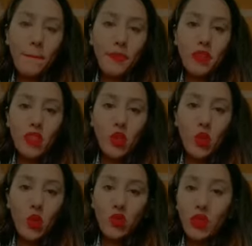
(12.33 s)
So
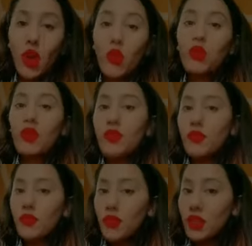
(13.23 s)
without
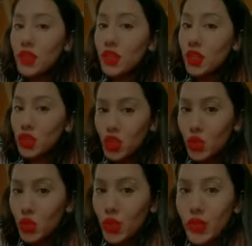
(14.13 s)
further
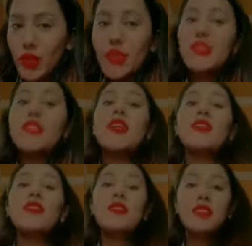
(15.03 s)
ado, let's get
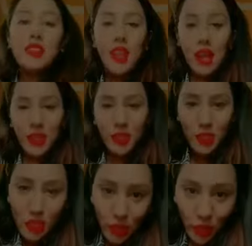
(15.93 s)
started.
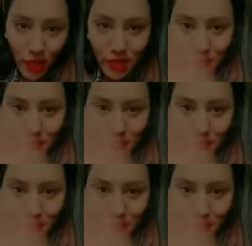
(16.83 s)
See you there.